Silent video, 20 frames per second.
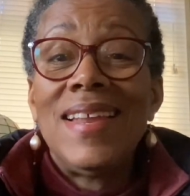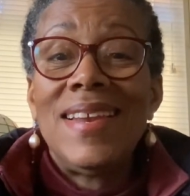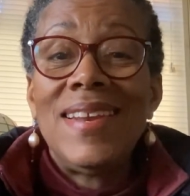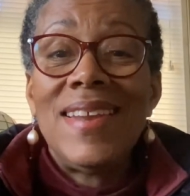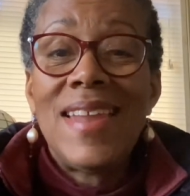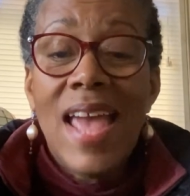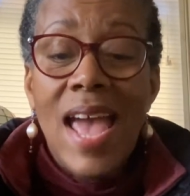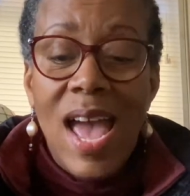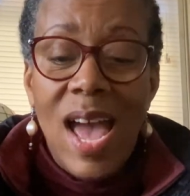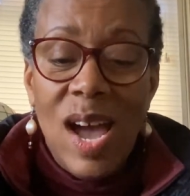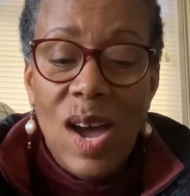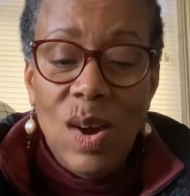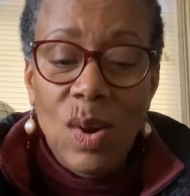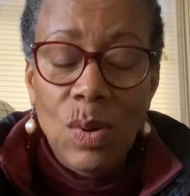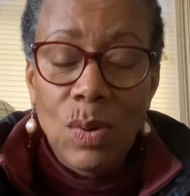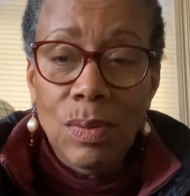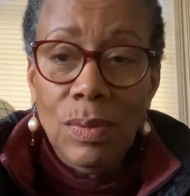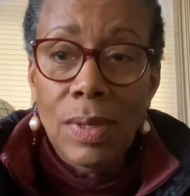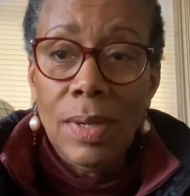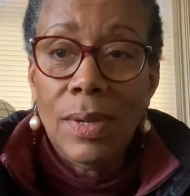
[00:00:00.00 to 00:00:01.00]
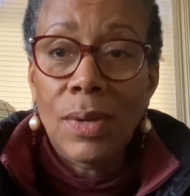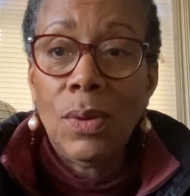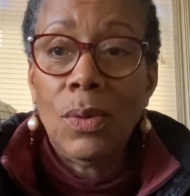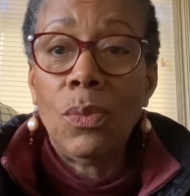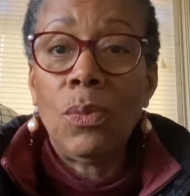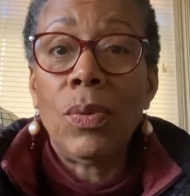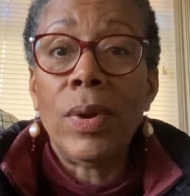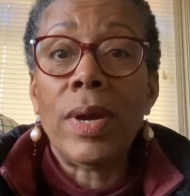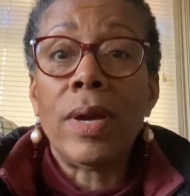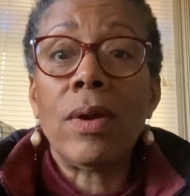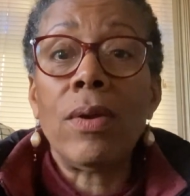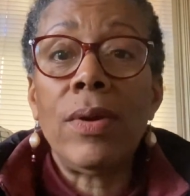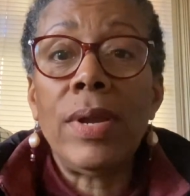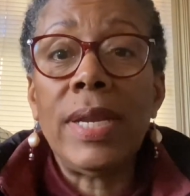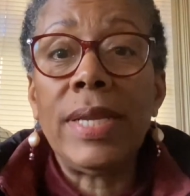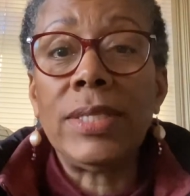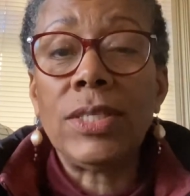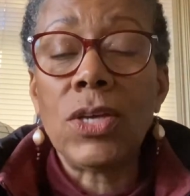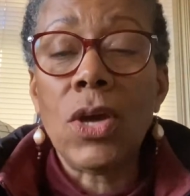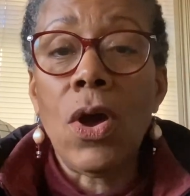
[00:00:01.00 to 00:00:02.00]
Now, we're going
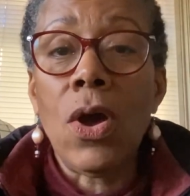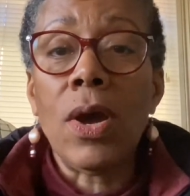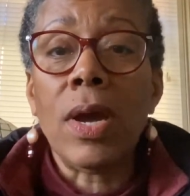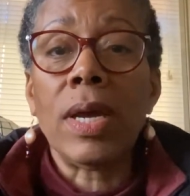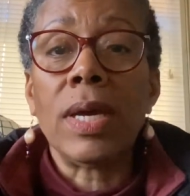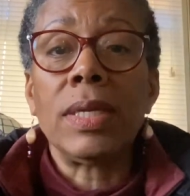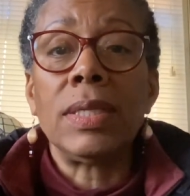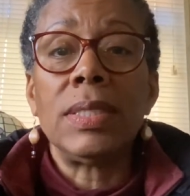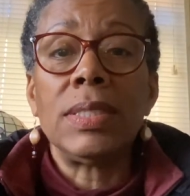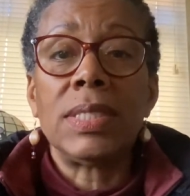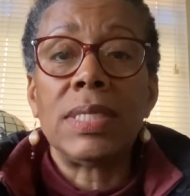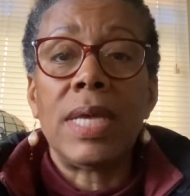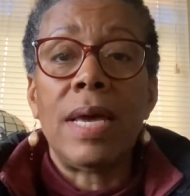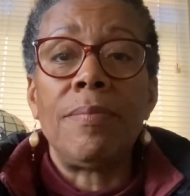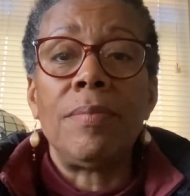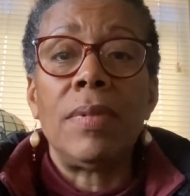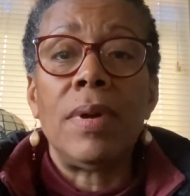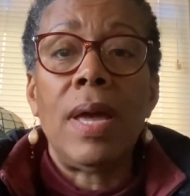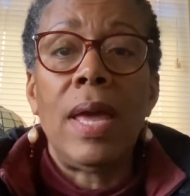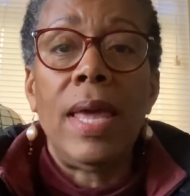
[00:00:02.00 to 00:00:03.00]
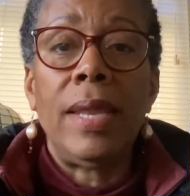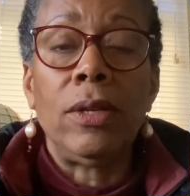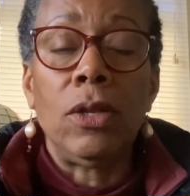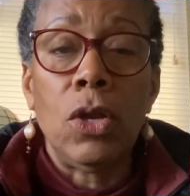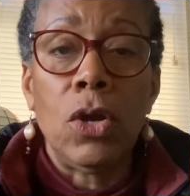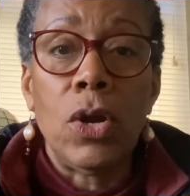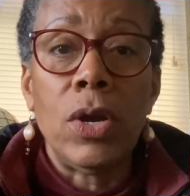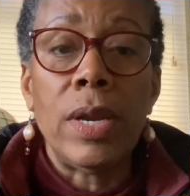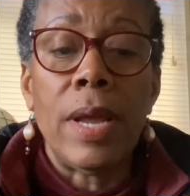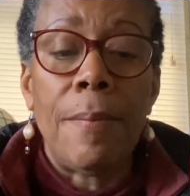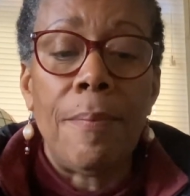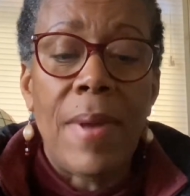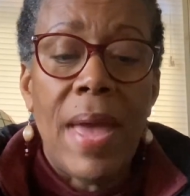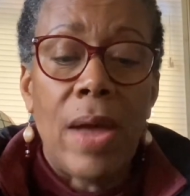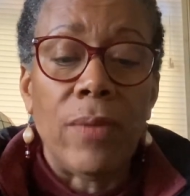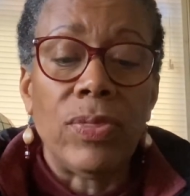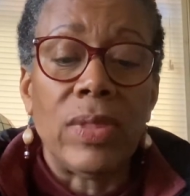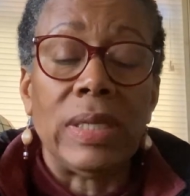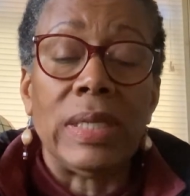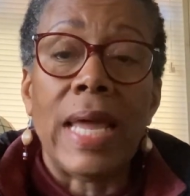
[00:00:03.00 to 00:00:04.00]
to talk some and learn
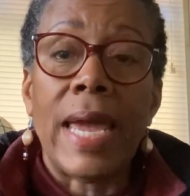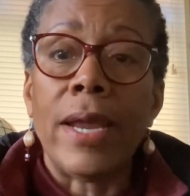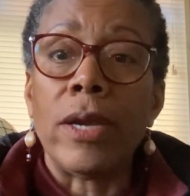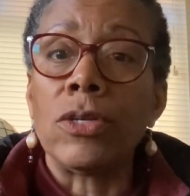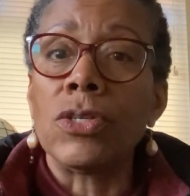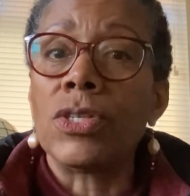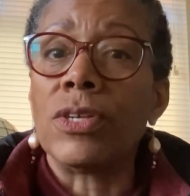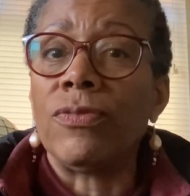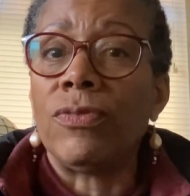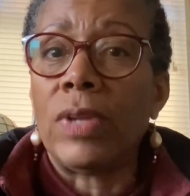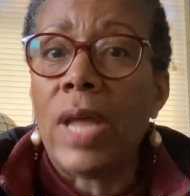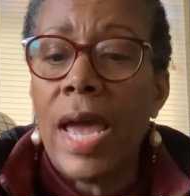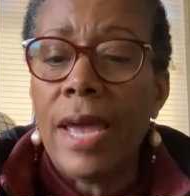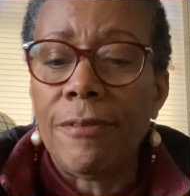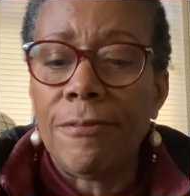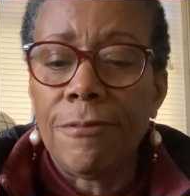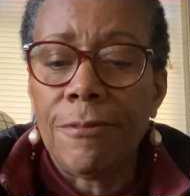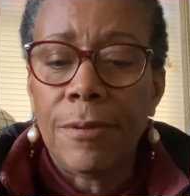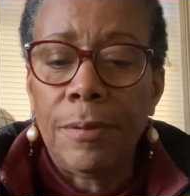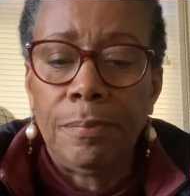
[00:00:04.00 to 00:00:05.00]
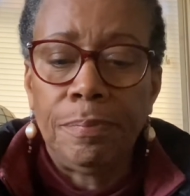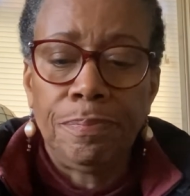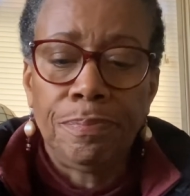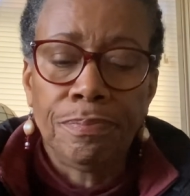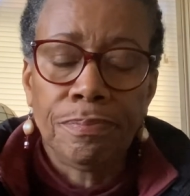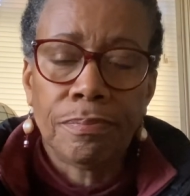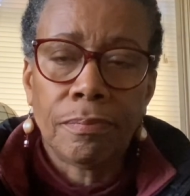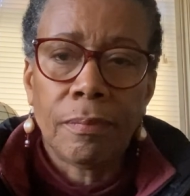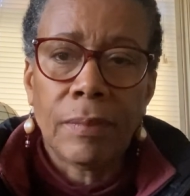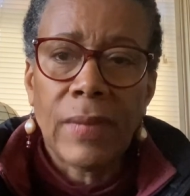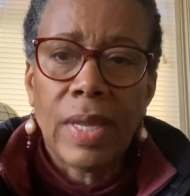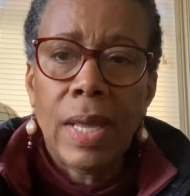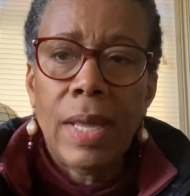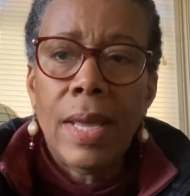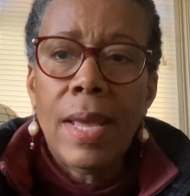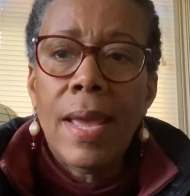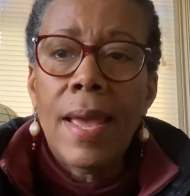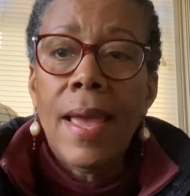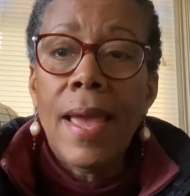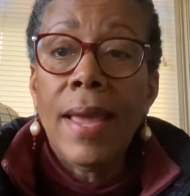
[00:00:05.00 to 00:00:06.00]
about the layers of life.
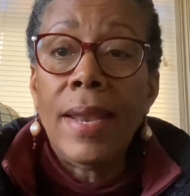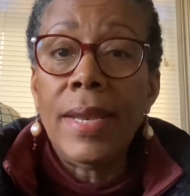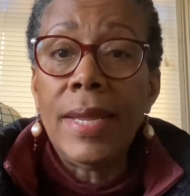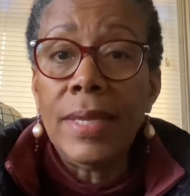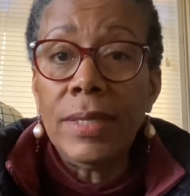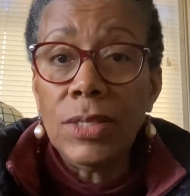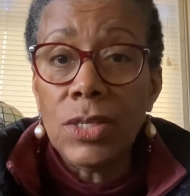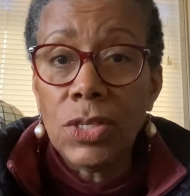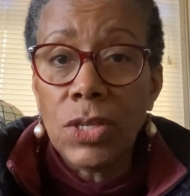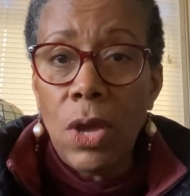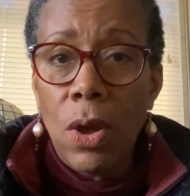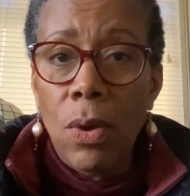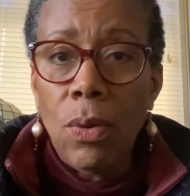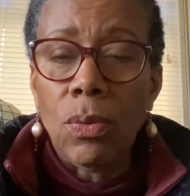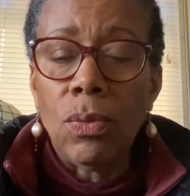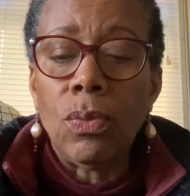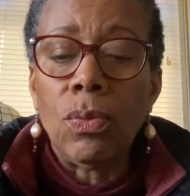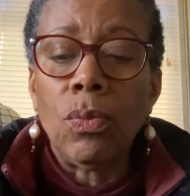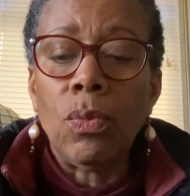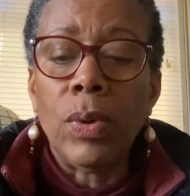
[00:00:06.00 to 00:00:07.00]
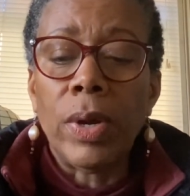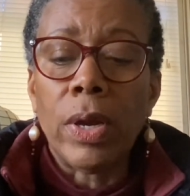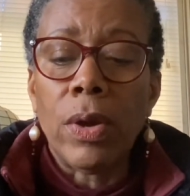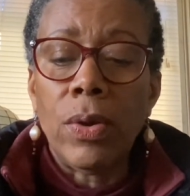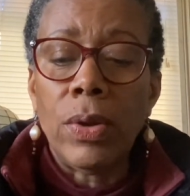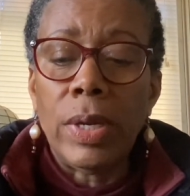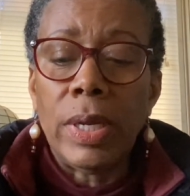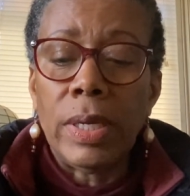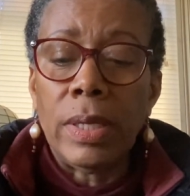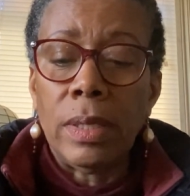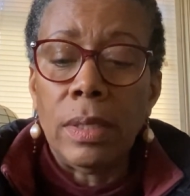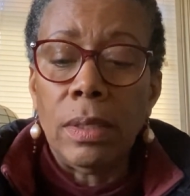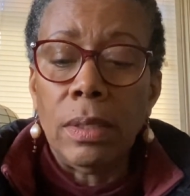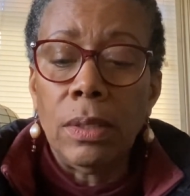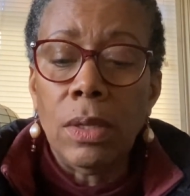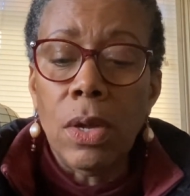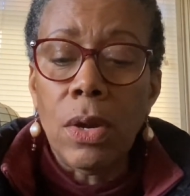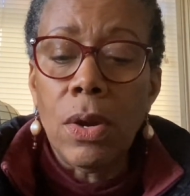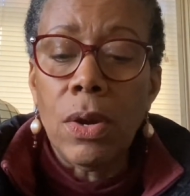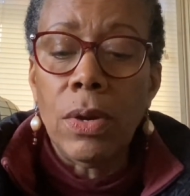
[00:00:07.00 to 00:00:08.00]
And in so, we're going to
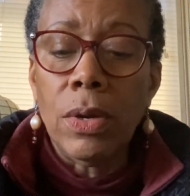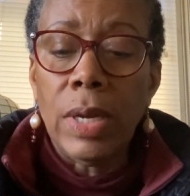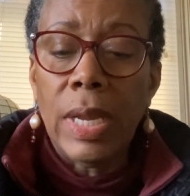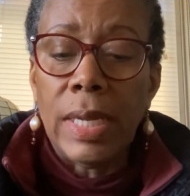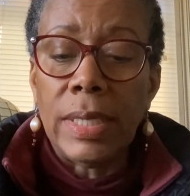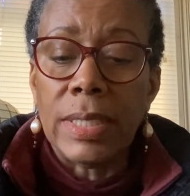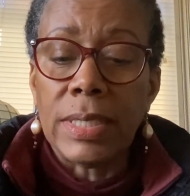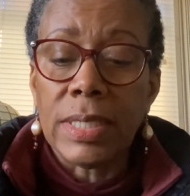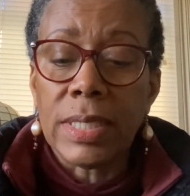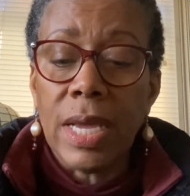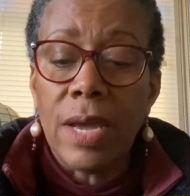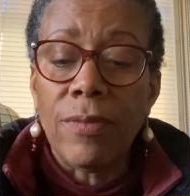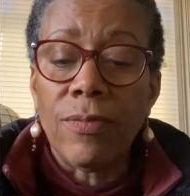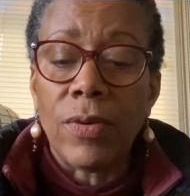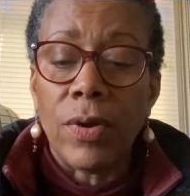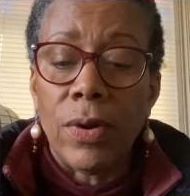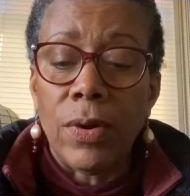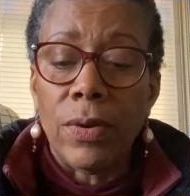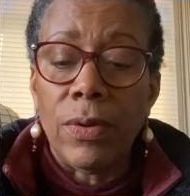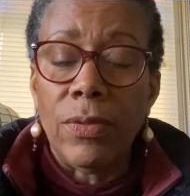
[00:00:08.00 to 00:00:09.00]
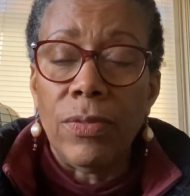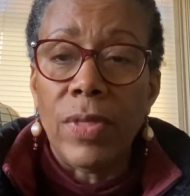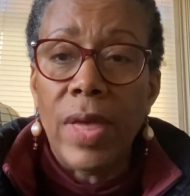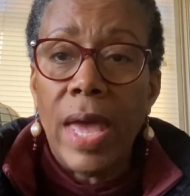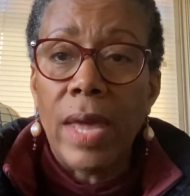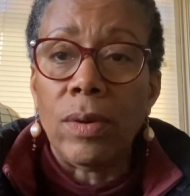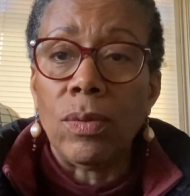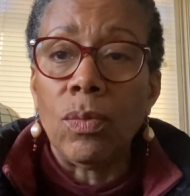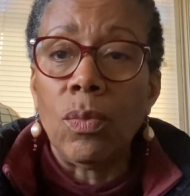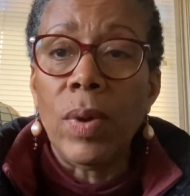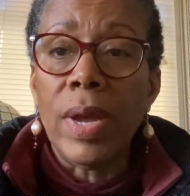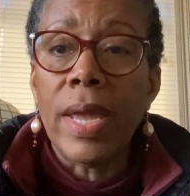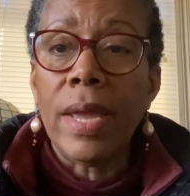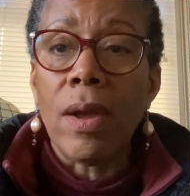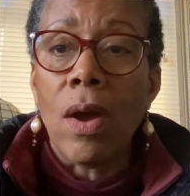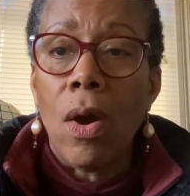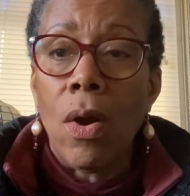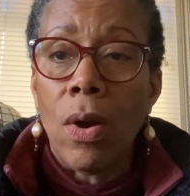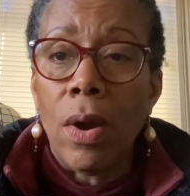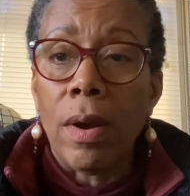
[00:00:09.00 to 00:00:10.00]
learn and discover that we
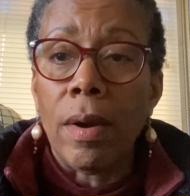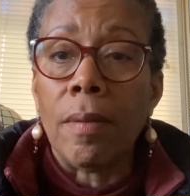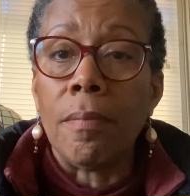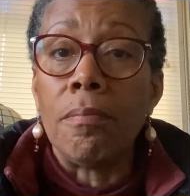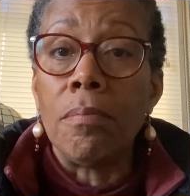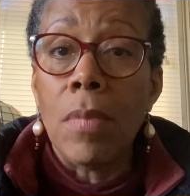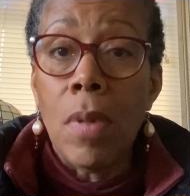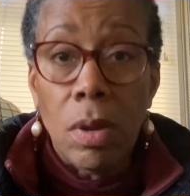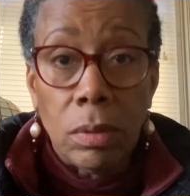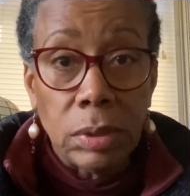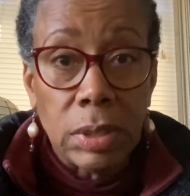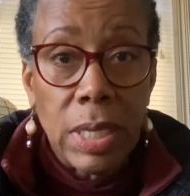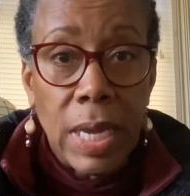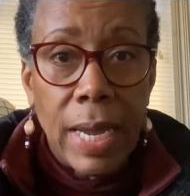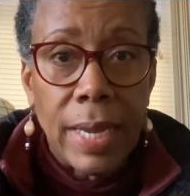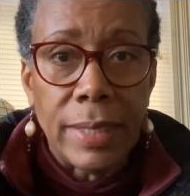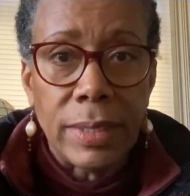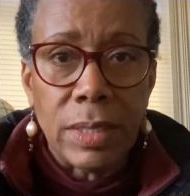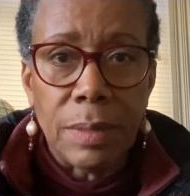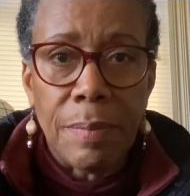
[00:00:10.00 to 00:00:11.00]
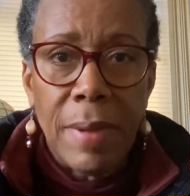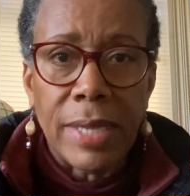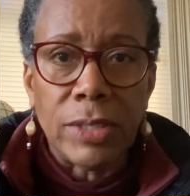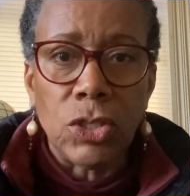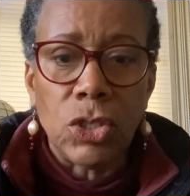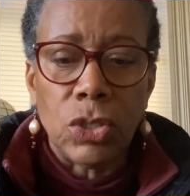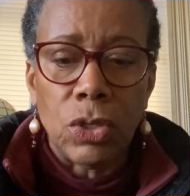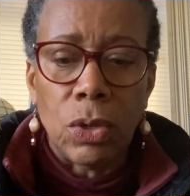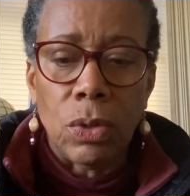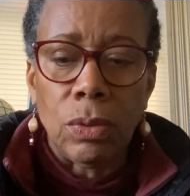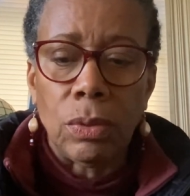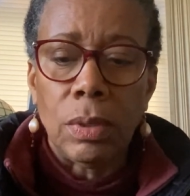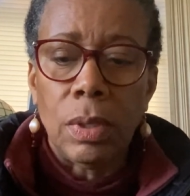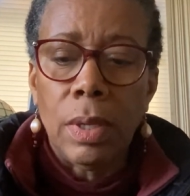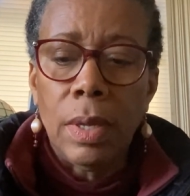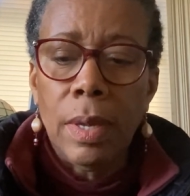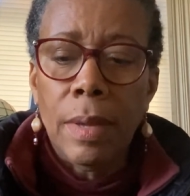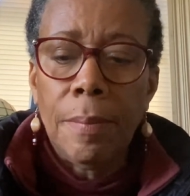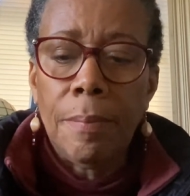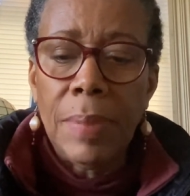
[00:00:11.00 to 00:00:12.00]
are multidimensional
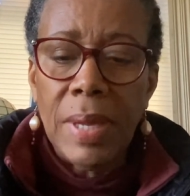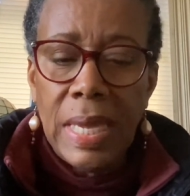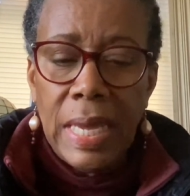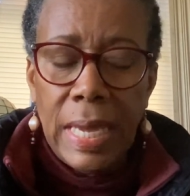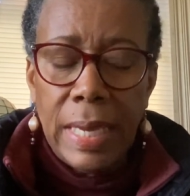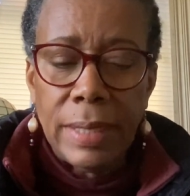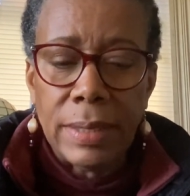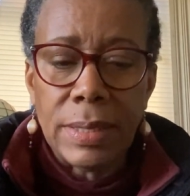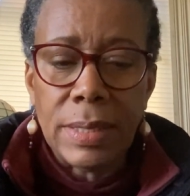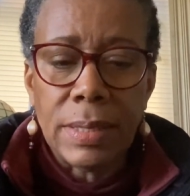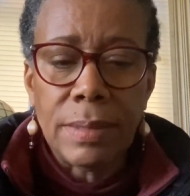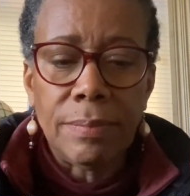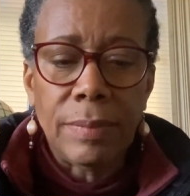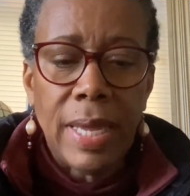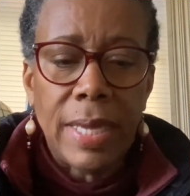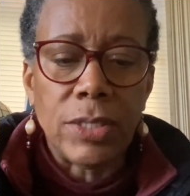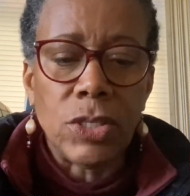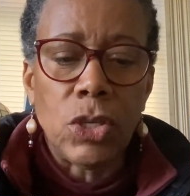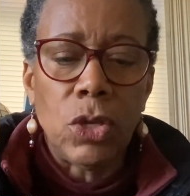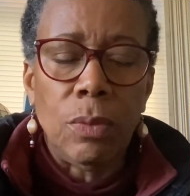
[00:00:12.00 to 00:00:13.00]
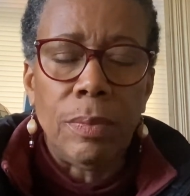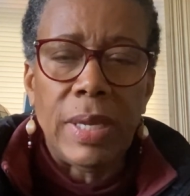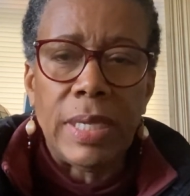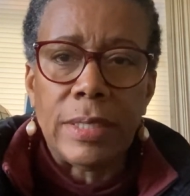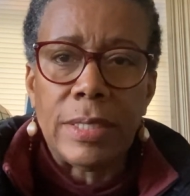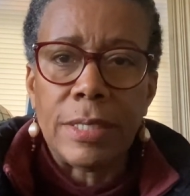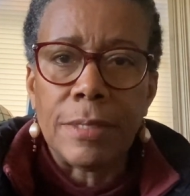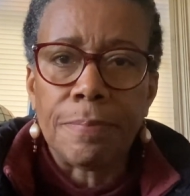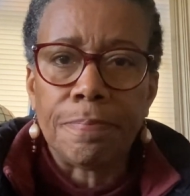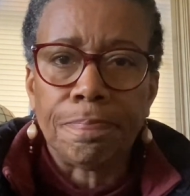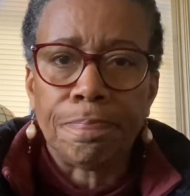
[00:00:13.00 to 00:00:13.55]
beings as humans.